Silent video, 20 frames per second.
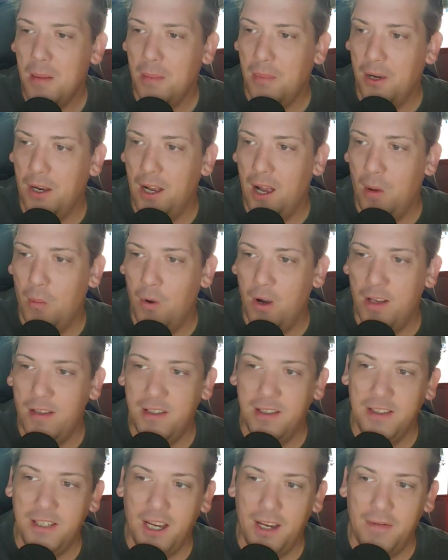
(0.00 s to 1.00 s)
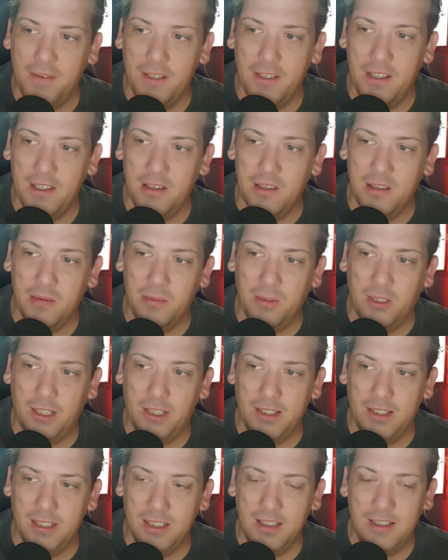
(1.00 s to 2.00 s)
but I wanted to dive into this one
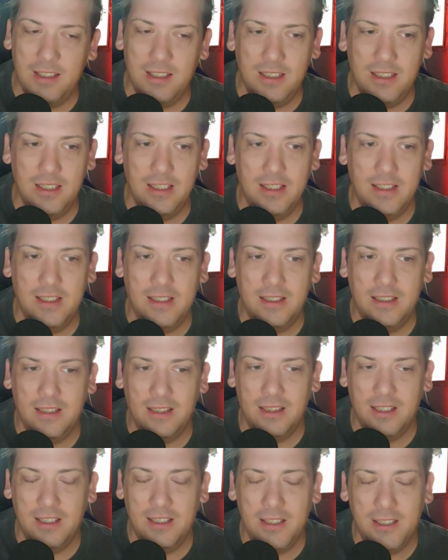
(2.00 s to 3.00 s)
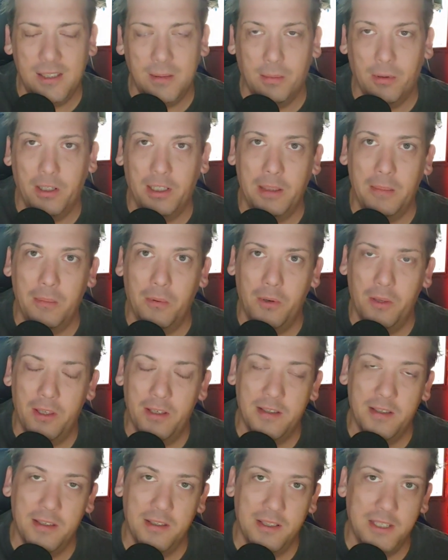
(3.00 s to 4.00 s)
because this is the breaking point.
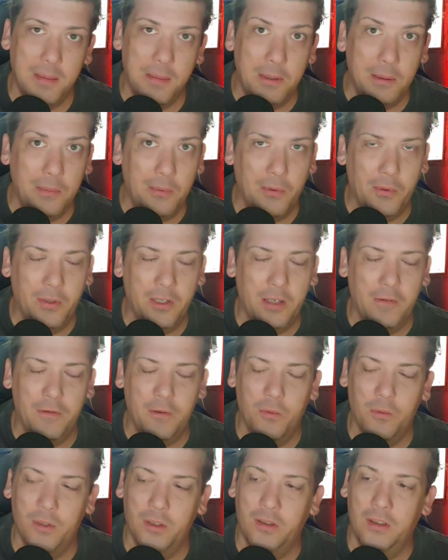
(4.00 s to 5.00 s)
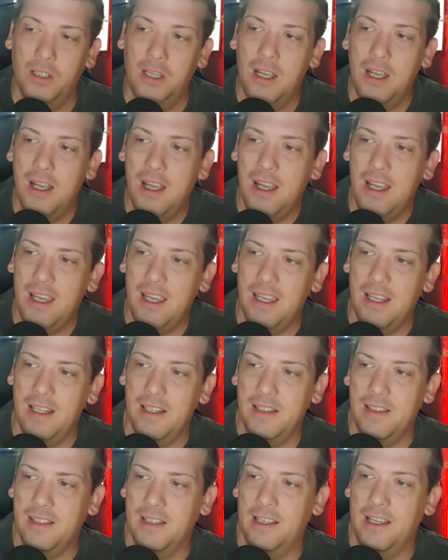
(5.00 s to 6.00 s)
This is the tipping point, if you will. It
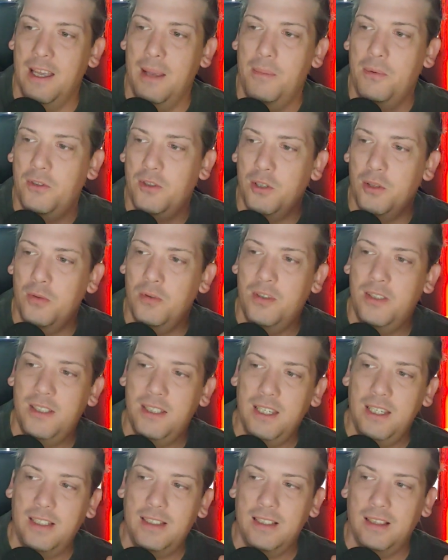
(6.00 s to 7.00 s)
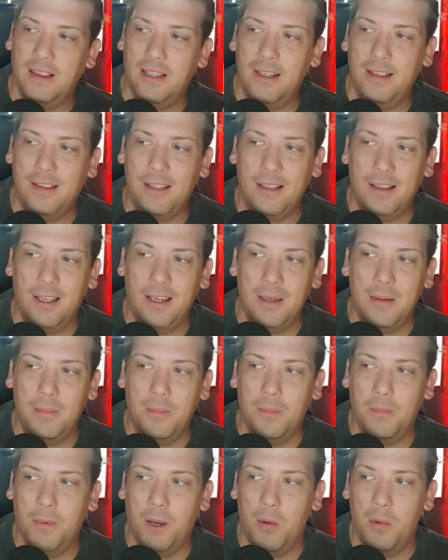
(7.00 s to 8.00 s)
is episode 6, Like the Light,
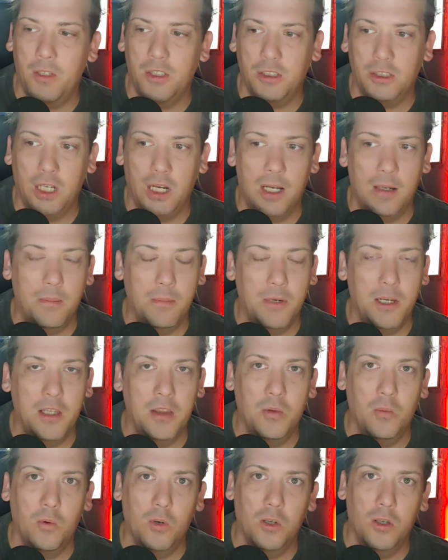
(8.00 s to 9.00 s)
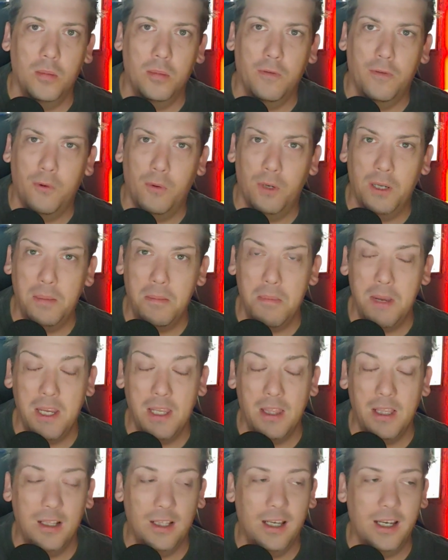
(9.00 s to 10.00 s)
by which God made the world before he
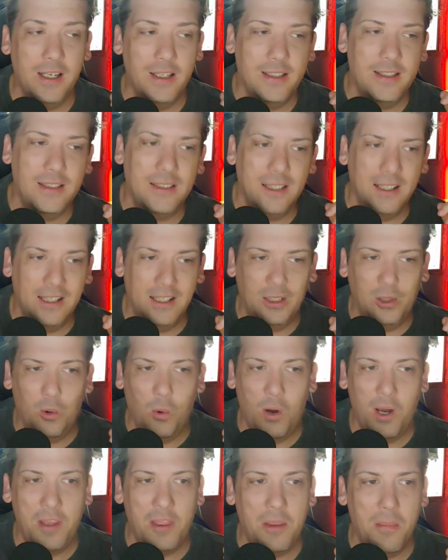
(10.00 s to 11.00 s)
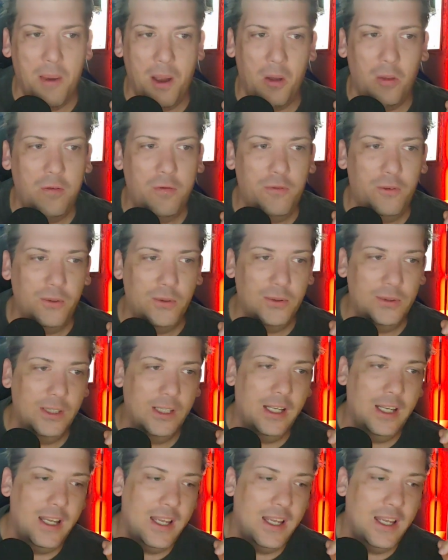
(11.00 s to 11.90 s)
made the light. Quite the mouthful.